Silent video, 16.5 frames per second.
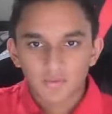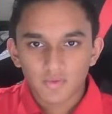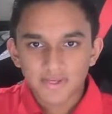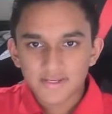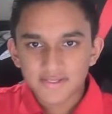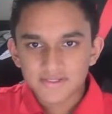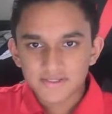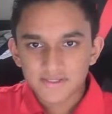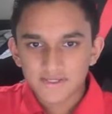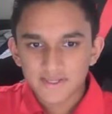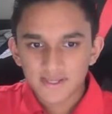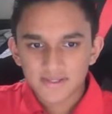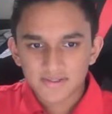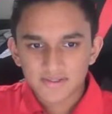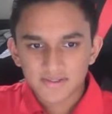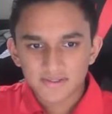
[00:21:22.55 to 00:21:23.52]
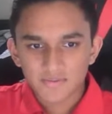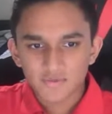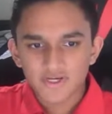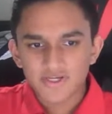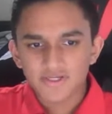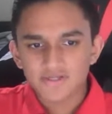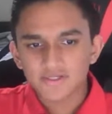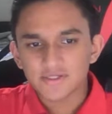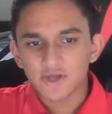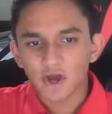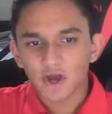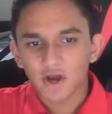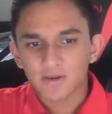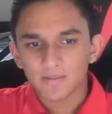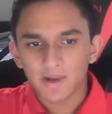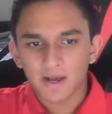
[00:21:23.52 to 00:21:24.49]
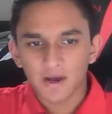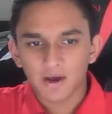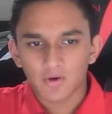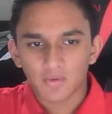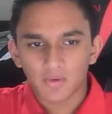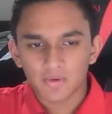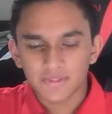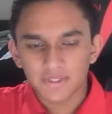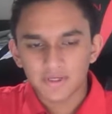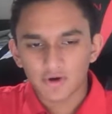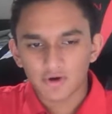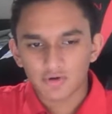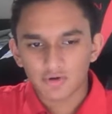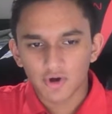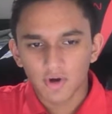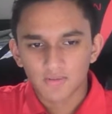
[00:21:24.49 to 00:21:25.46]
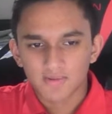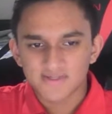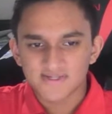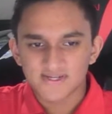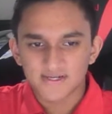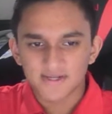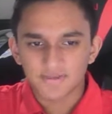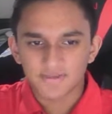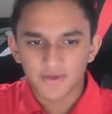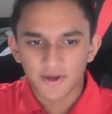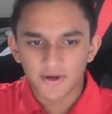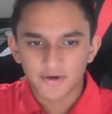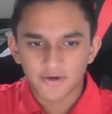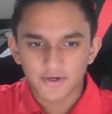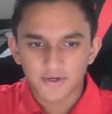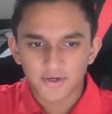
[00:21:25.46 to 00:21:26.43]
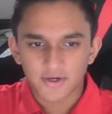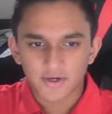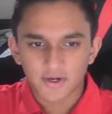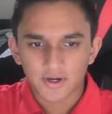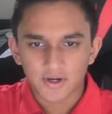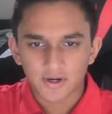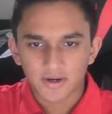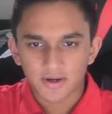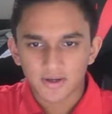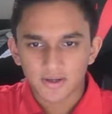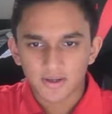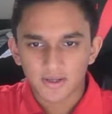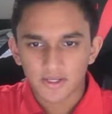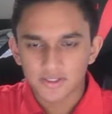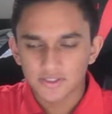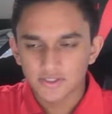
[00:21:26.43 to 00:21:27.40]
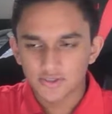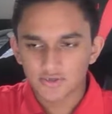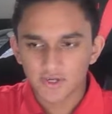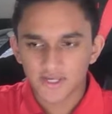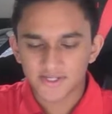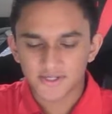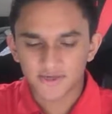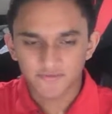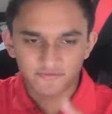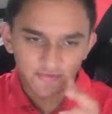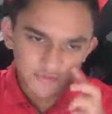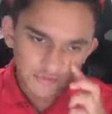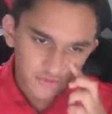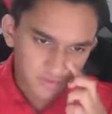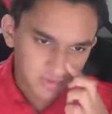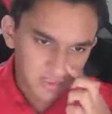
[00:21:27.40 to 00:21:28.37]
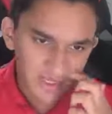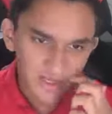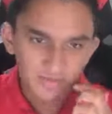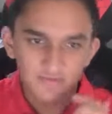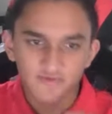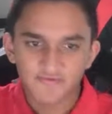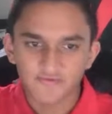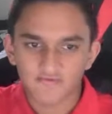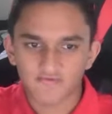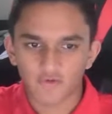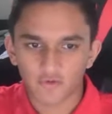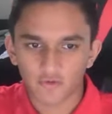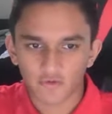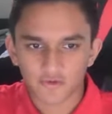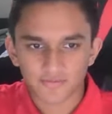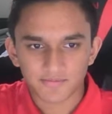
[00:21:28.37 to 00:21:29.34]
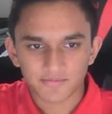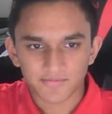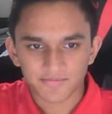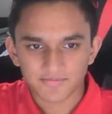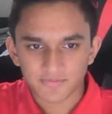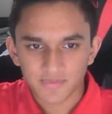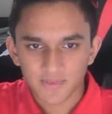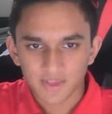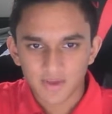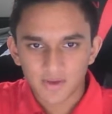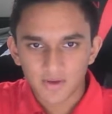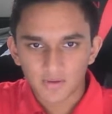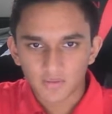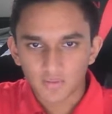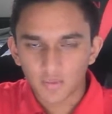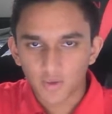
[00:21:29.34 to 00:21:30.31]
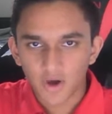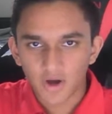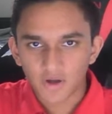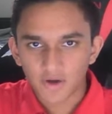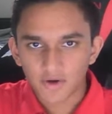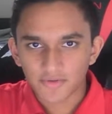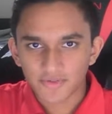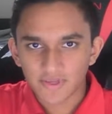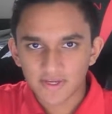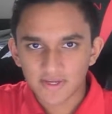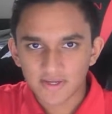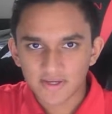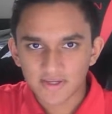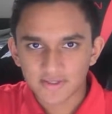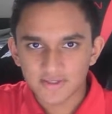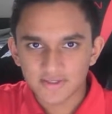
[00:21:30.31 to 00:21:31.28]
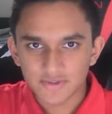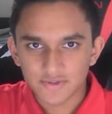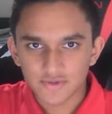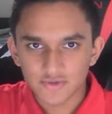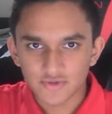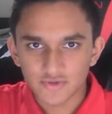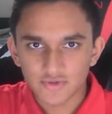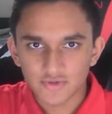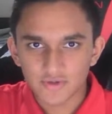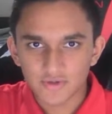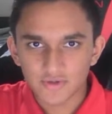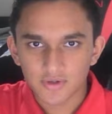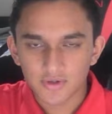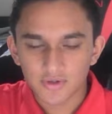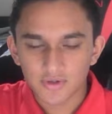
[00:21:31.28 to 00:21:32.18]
We need to talk about what the Oklahoma City Thunder can do as their future plan moving forward. What are they going to do